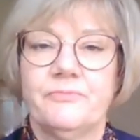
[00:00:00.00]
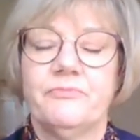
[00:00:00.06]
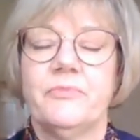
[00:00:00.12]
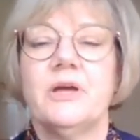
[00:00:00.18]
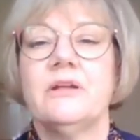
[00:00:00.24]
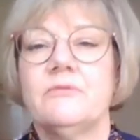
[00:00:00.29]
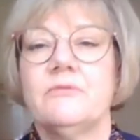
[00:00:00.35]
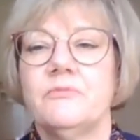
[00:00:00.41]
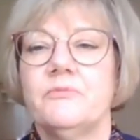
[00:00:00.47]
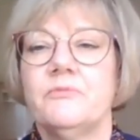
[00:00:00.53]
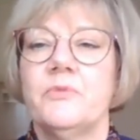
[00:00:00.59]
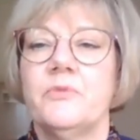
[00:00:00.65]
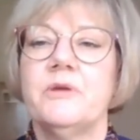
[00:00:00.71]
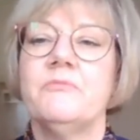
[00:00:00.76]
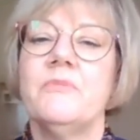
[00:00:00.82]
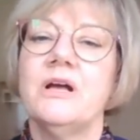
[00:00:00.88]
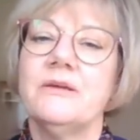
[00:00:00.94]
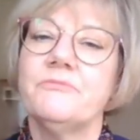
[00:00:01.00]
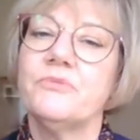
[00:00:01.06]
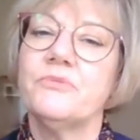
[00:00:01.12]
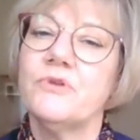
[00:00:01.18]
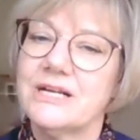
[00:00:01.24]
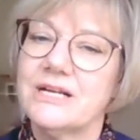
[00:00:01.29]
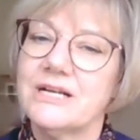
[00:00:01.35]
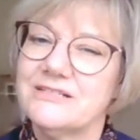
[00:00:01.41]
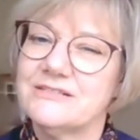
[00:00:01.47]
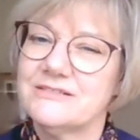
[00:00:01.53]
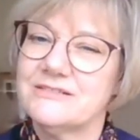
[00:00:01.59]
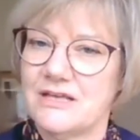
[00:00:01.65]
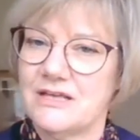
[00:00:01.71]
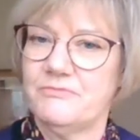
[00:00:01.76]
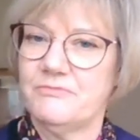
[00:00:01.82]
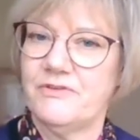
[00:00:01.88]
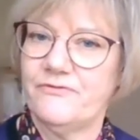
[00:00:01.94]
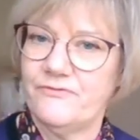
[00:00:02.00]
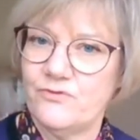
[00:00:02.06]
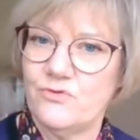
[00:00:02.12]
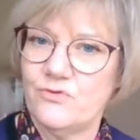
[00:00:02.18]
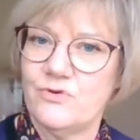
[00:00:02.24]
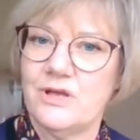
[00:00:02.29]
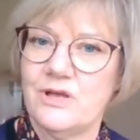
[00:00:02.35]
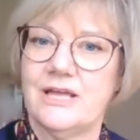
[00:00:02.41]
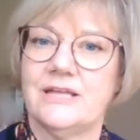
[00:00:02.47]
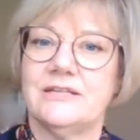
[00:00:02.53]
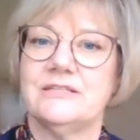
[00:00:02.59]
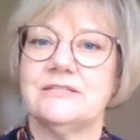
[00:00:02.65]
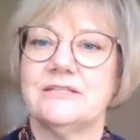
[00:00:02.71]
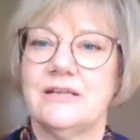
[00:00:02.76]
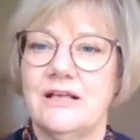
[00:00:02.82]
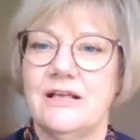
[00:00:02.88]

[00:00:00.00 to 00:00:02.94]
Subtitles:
but we might practice that beforehand,